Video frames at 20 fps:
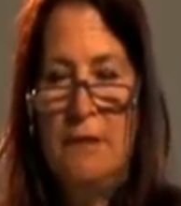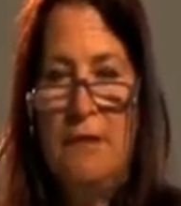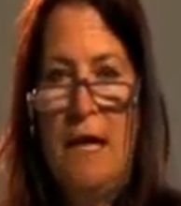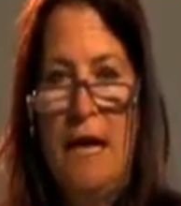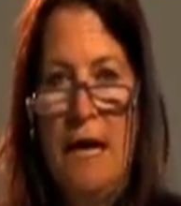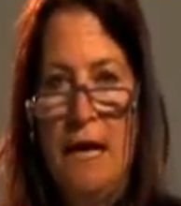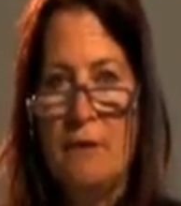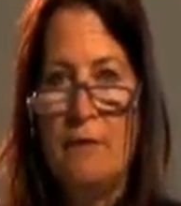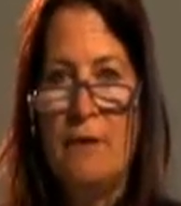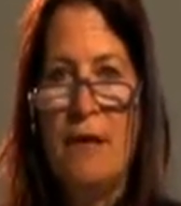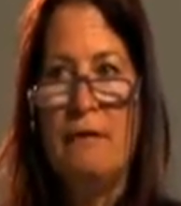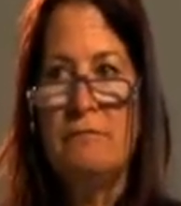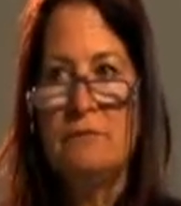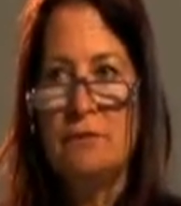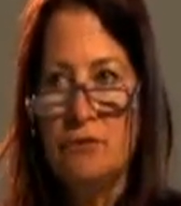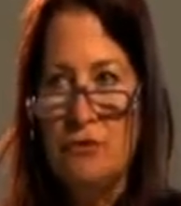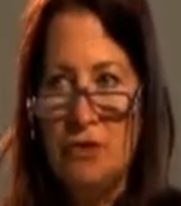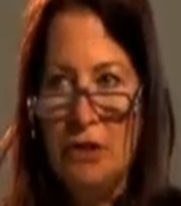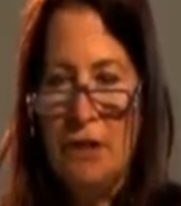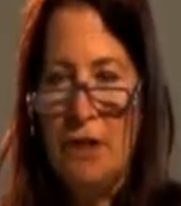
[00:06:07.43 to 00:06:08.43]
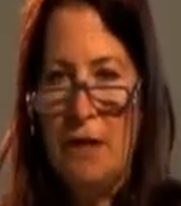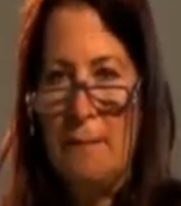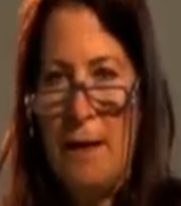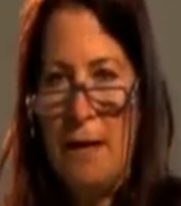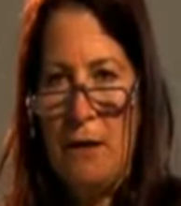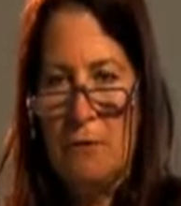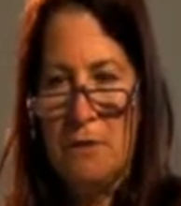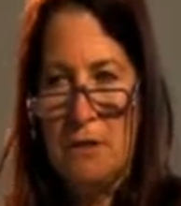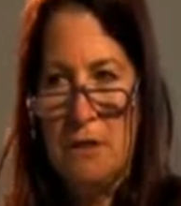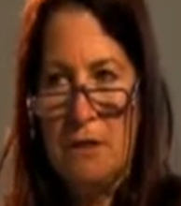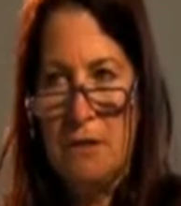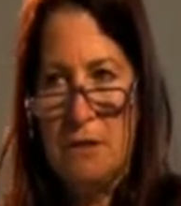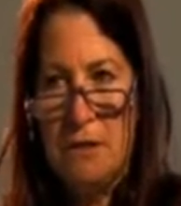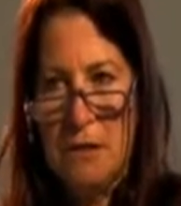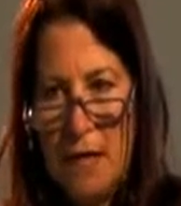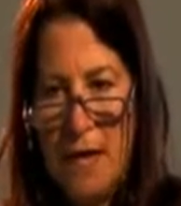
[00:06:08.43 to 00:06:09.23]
I don't have to think about it.